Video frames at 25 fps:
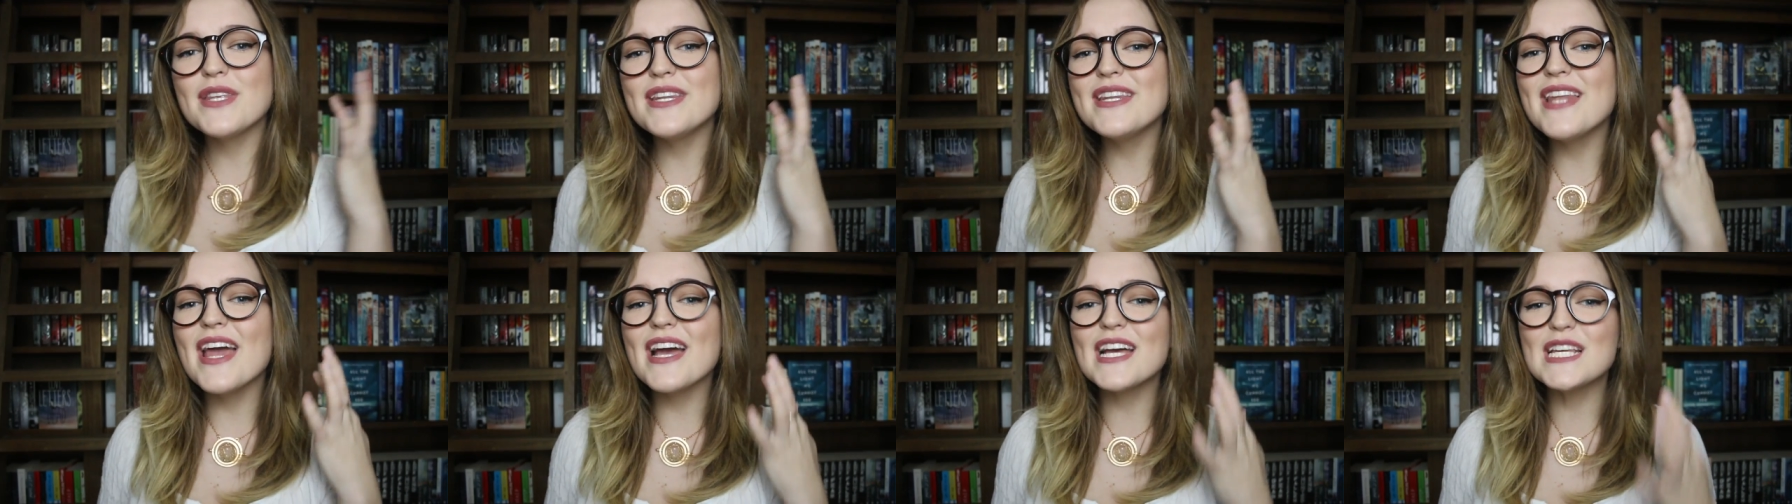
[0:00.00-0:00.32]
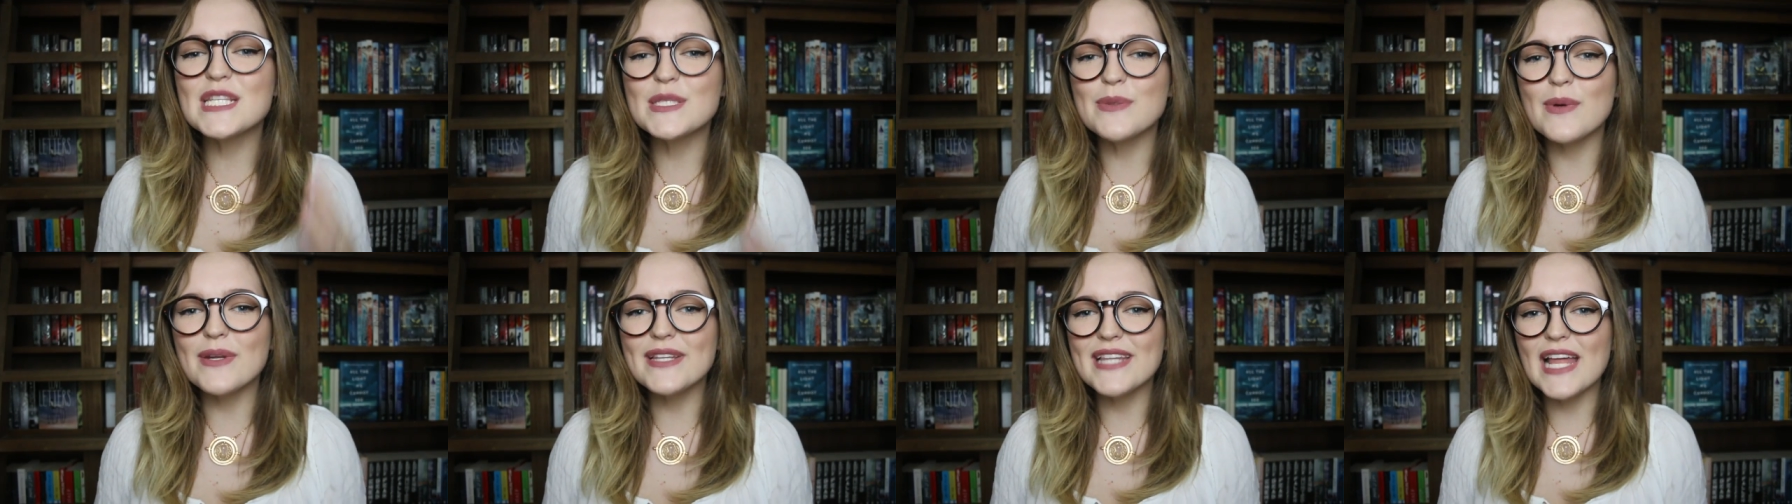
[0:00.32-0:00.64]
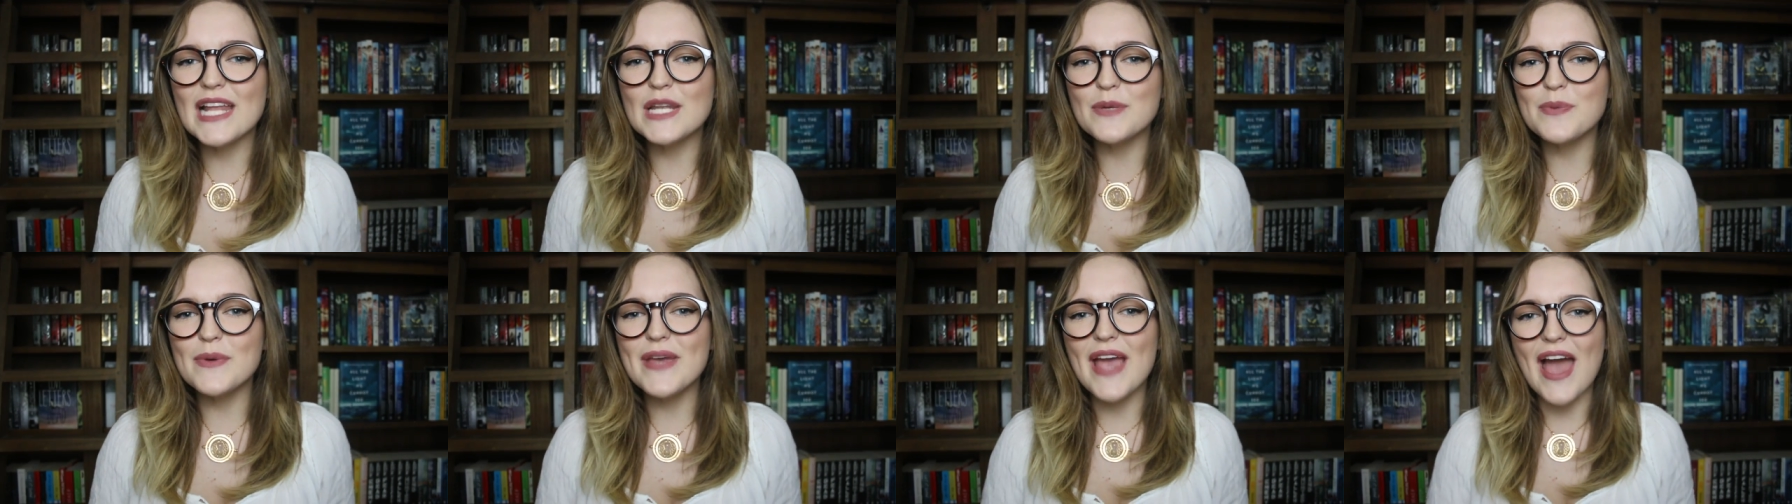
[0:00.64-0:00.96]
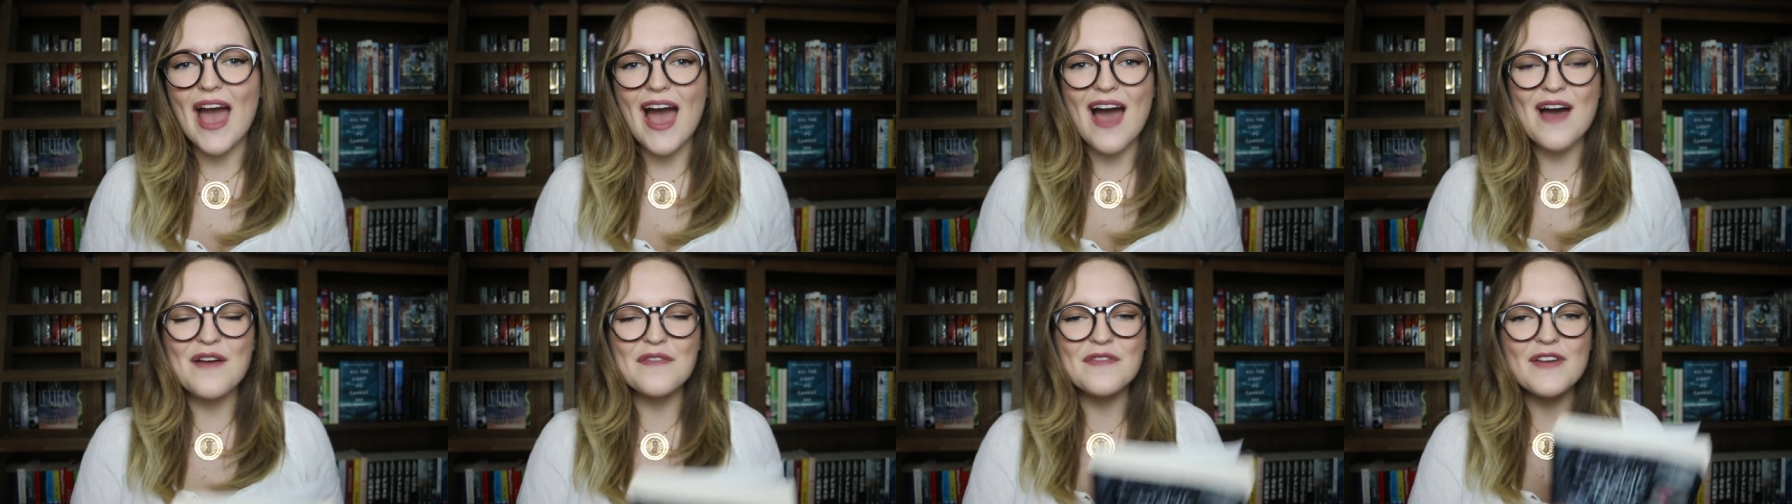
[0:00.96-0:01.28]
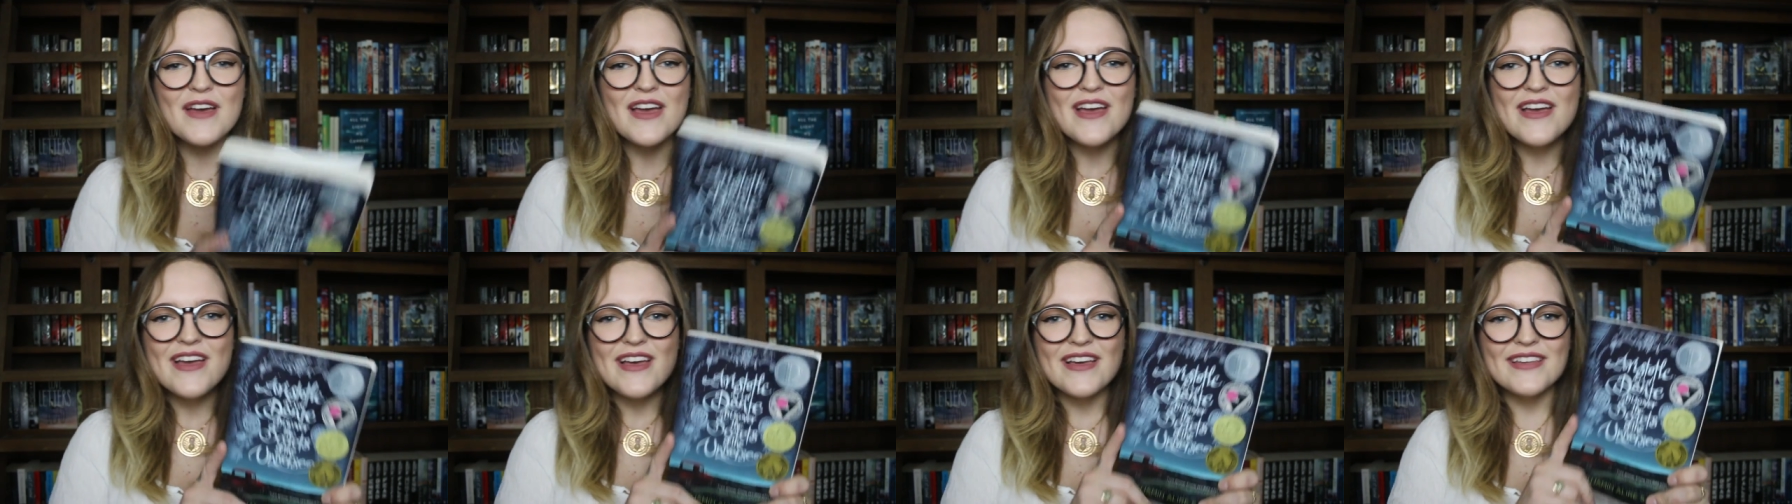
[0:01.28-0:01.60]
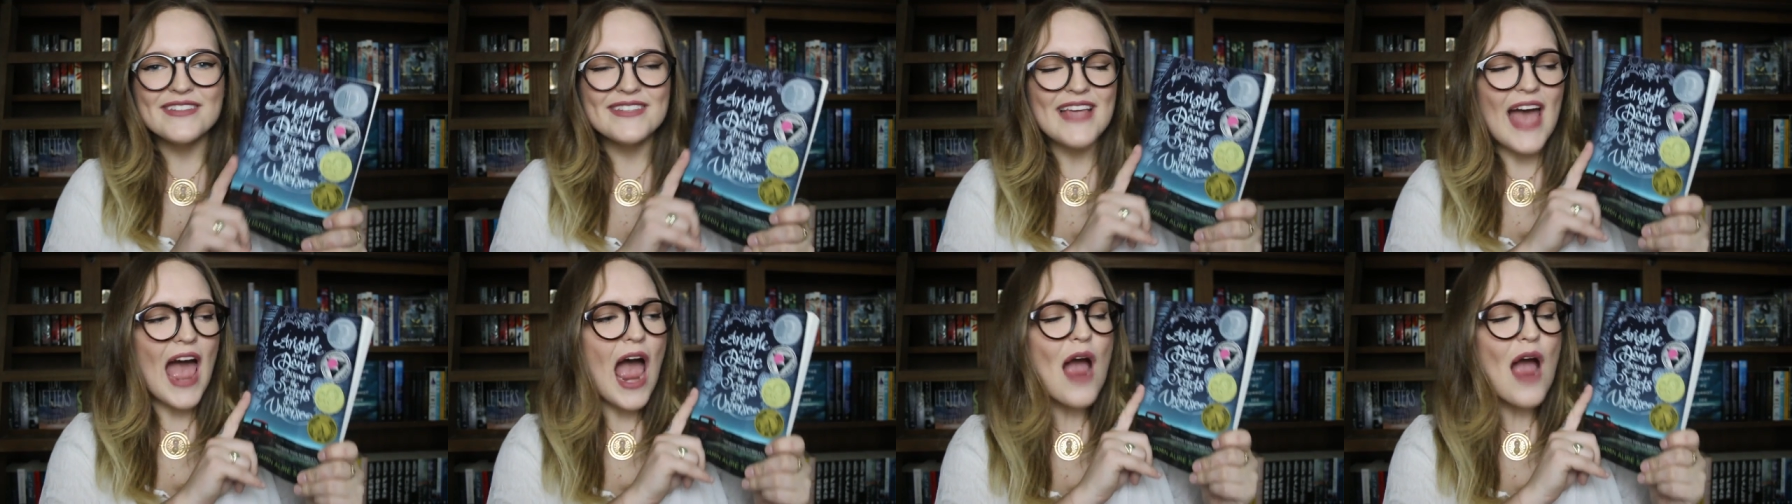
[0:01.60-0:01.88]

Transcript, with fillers: The next one that we have is